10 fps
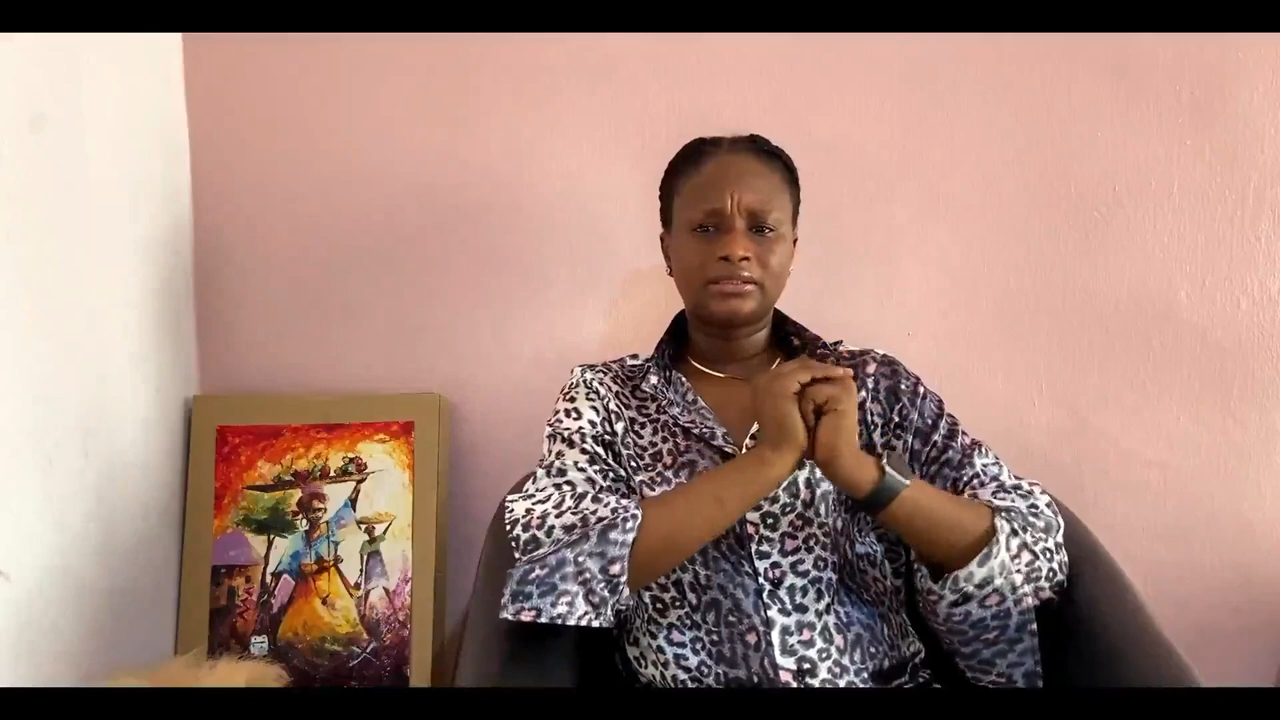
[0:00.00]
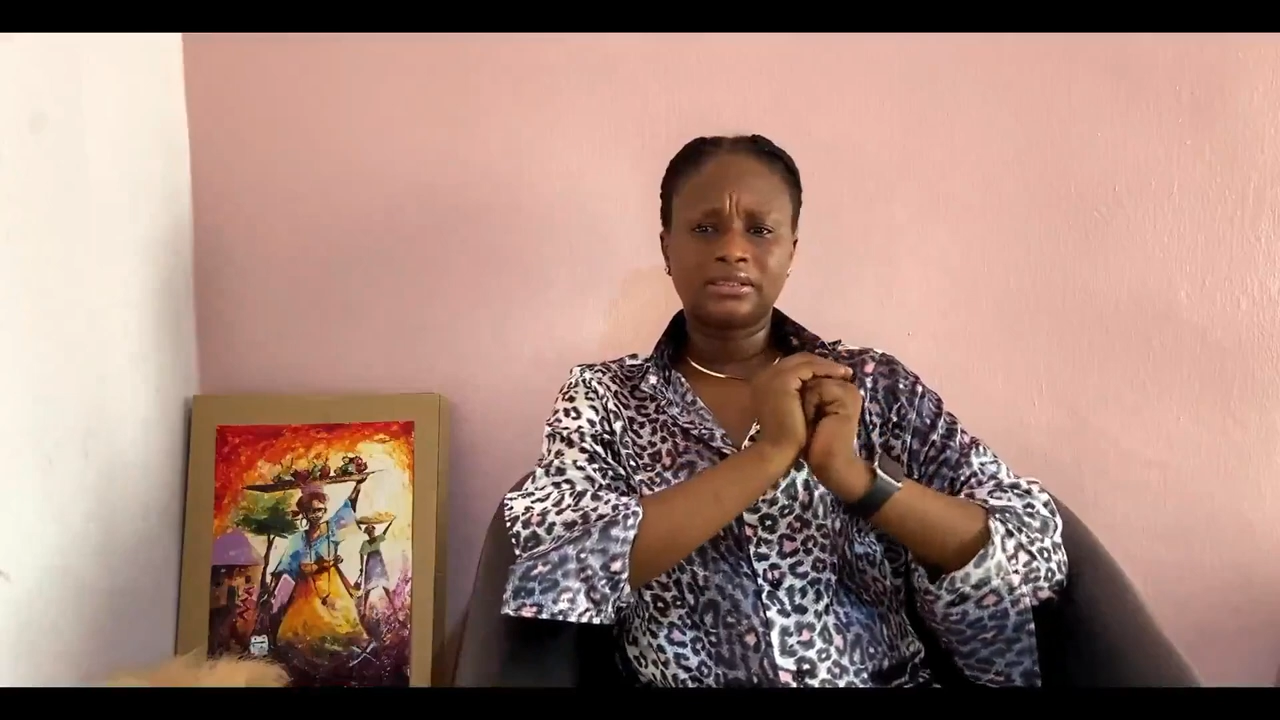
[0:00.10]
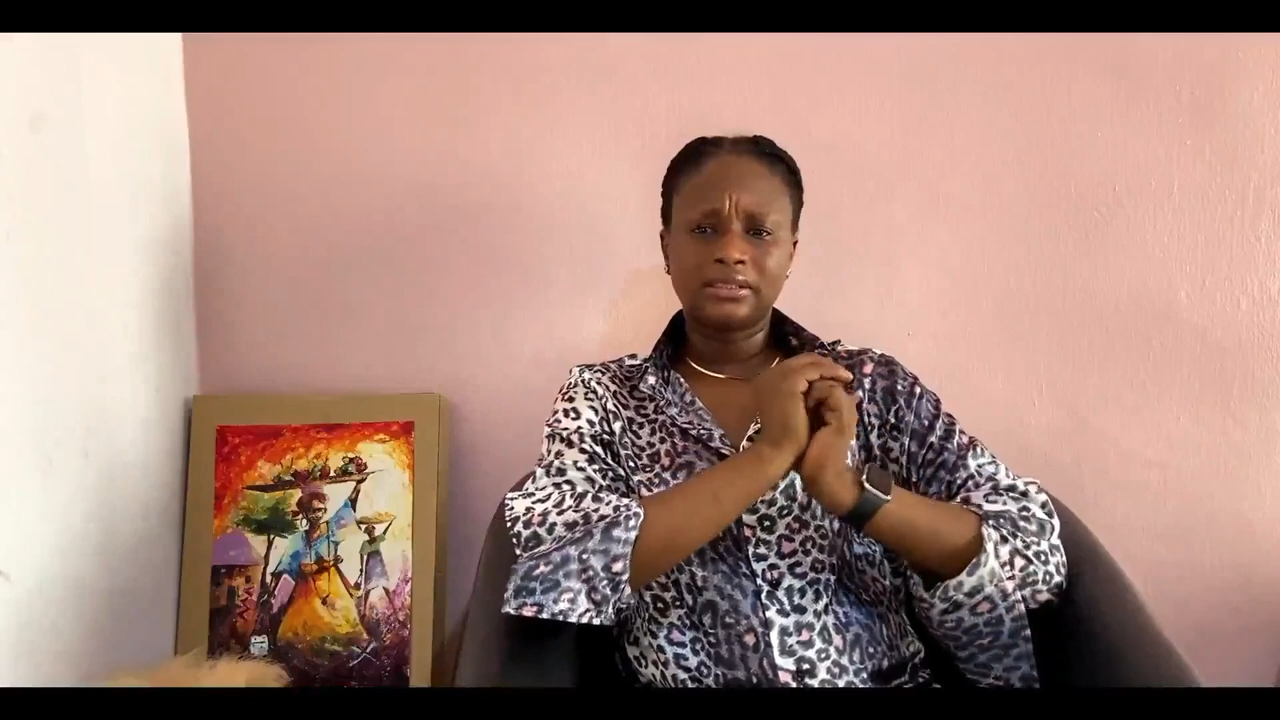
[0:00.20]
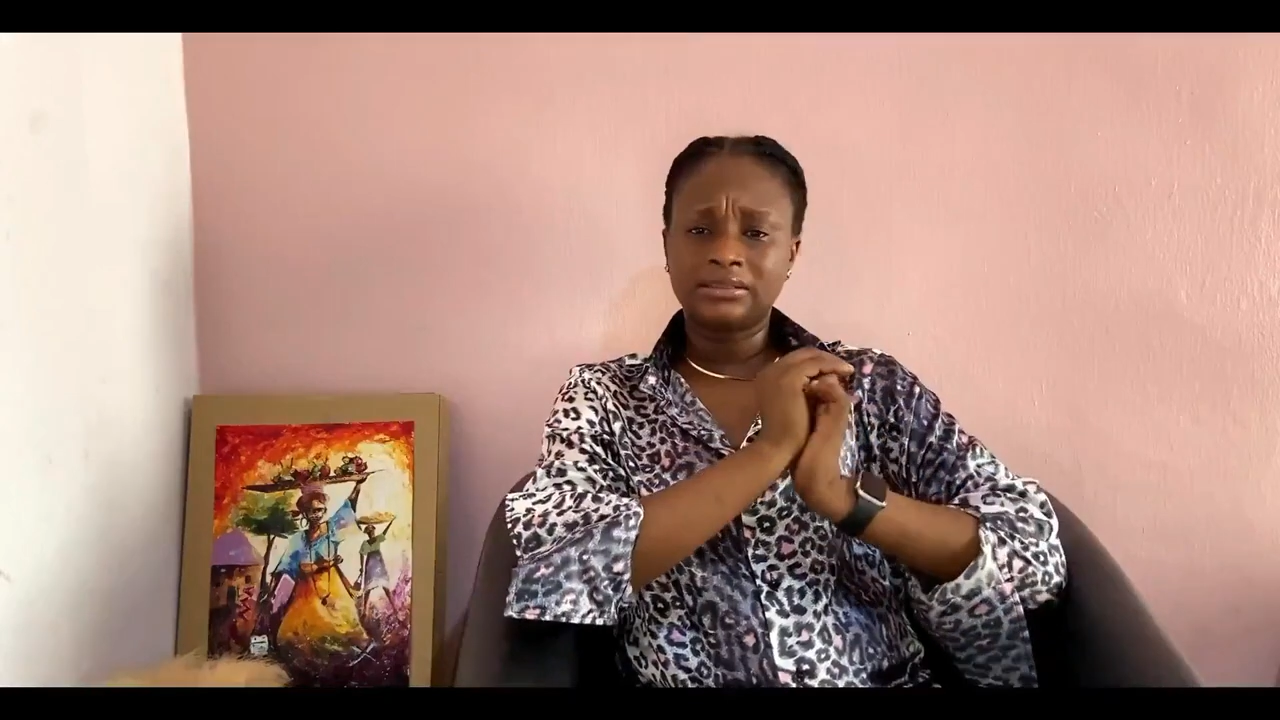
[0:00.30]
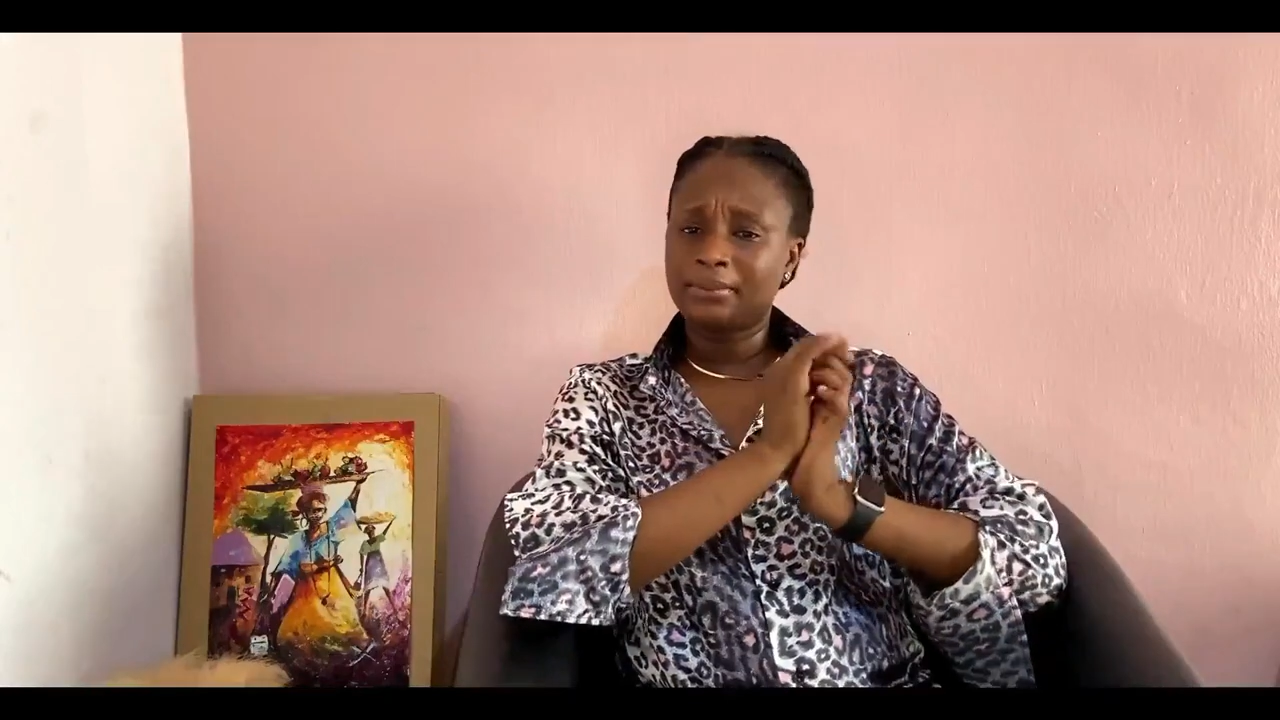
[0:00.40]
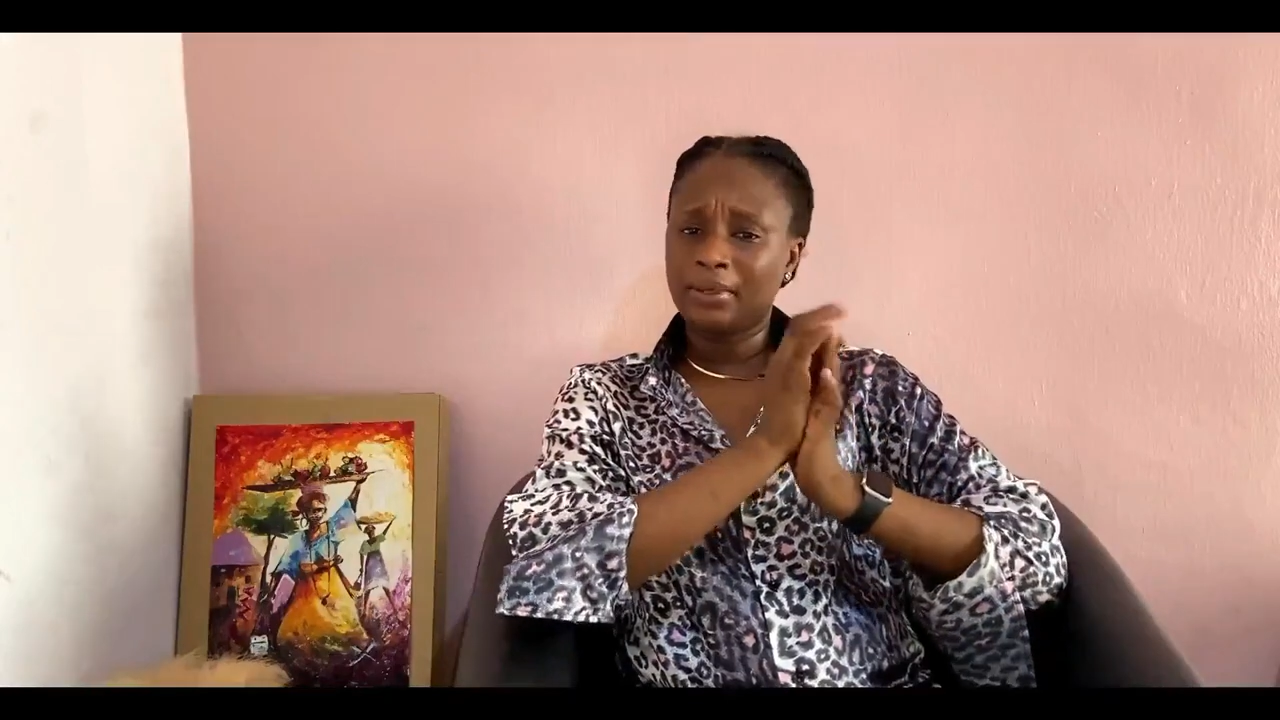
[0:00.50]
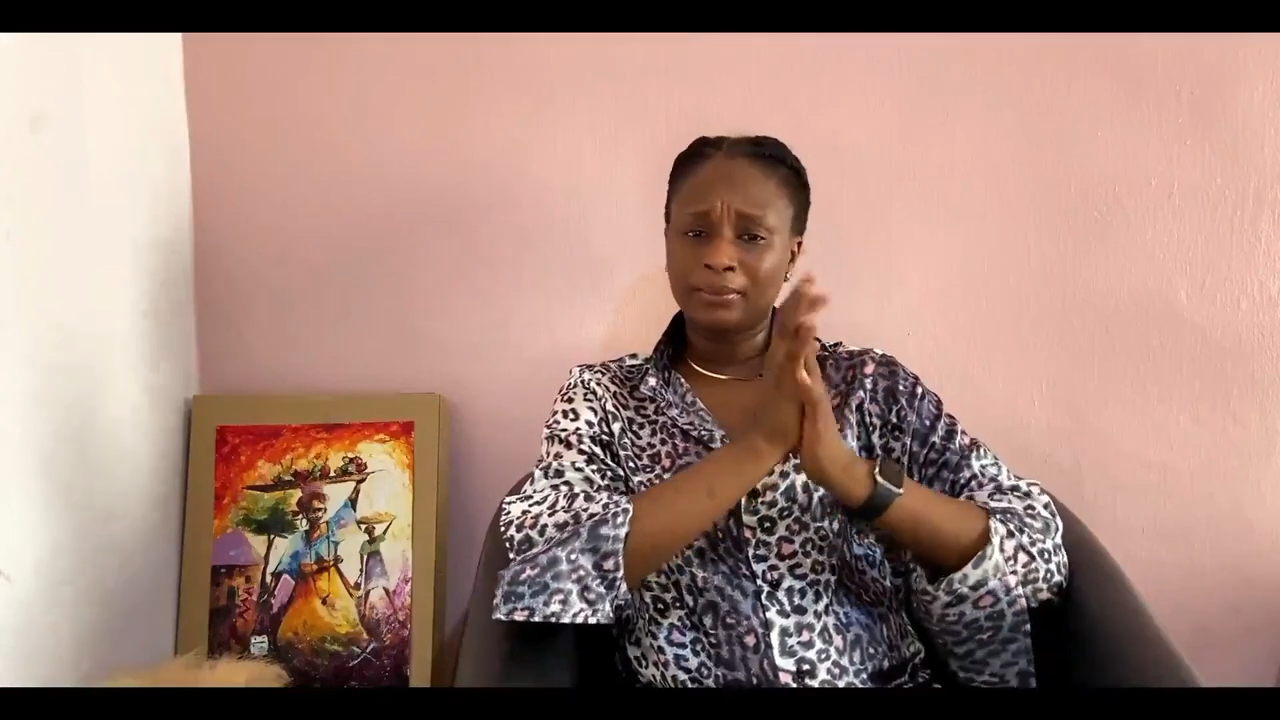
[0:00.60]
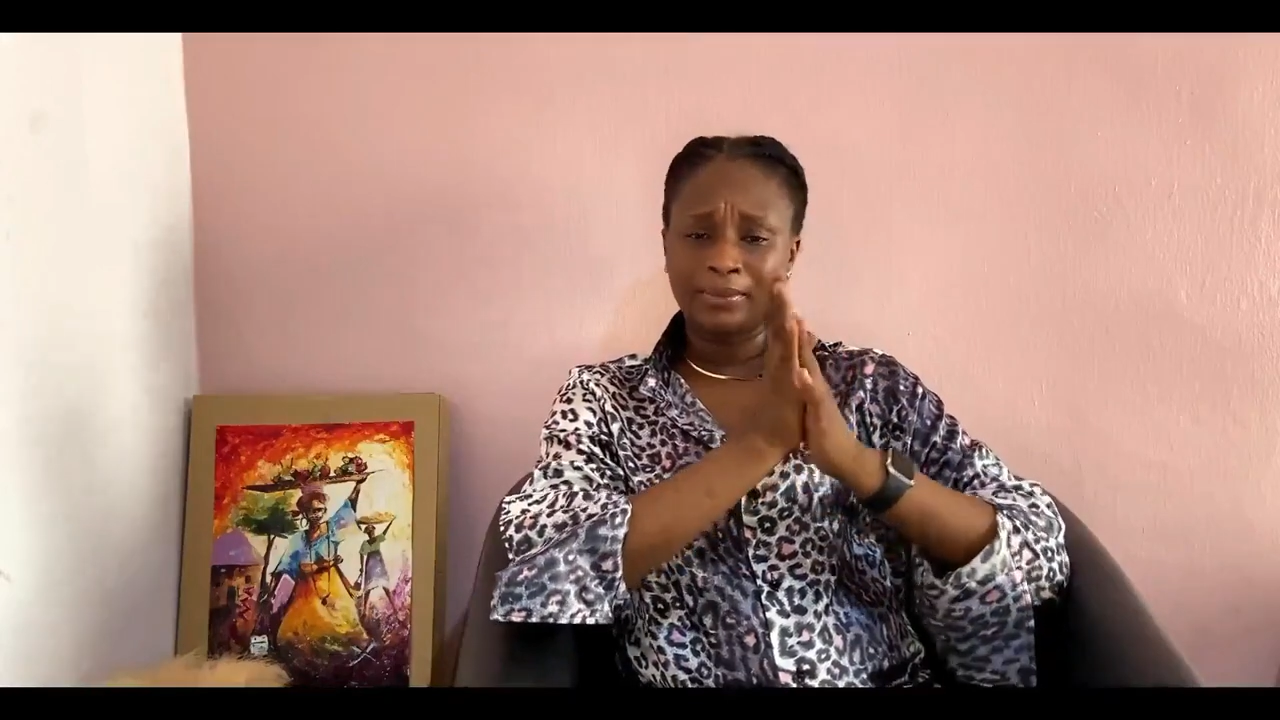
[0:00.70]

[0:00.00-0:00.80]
is about